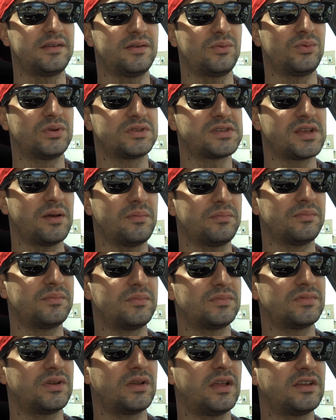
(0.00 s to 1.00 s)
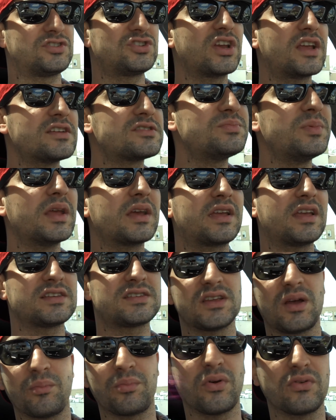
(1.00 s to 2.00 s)
what's up?" And she gives me a
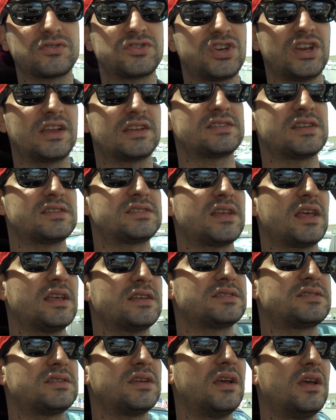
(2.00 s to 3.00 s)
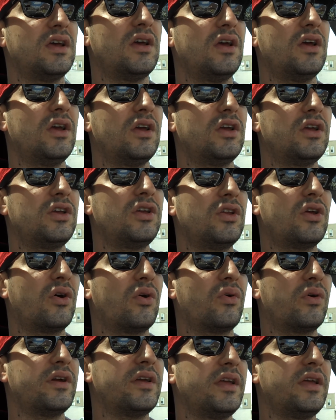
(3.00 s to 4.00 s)
kiss on both cheeks and says,
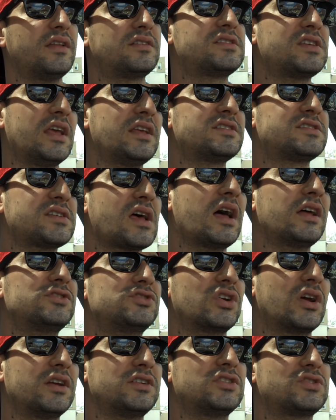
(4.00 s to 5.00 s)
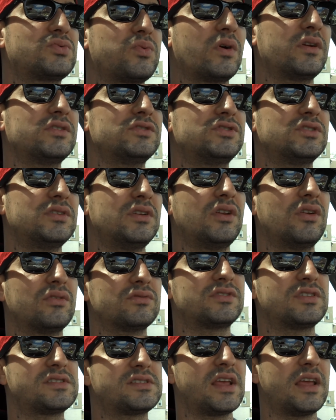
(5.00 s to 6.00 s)
it's Sandra. I just wanted,
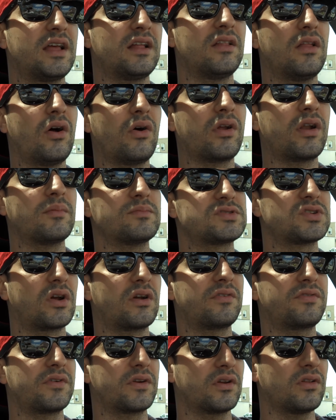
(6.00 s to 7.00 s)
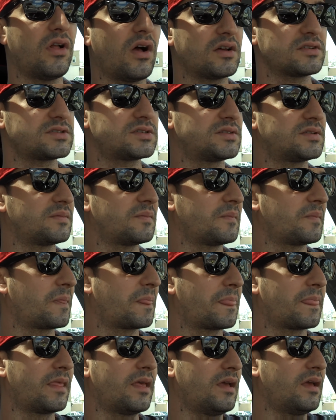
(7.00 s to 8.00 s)
to say hello, and I'm sorry for your loss."
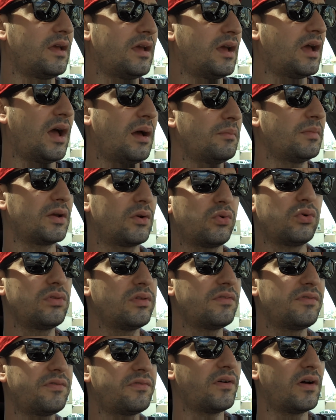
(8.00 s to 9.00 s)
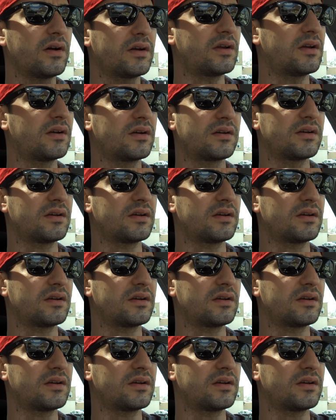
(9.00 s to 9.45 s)
I'm like, who the fuck